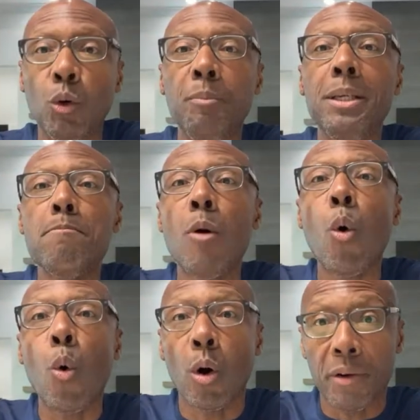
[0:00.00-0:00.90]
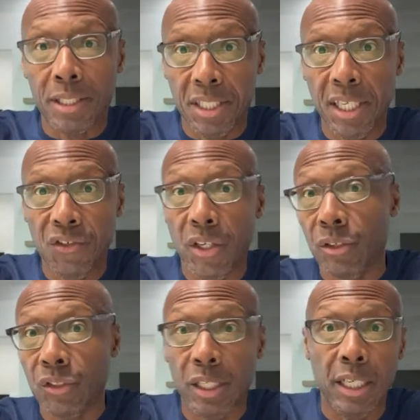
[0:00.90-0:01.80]
will be more in 10
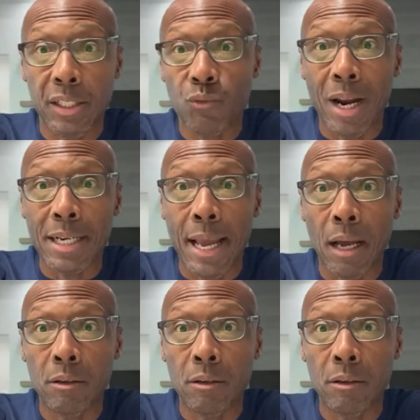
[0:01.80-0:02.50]
years than it is right now.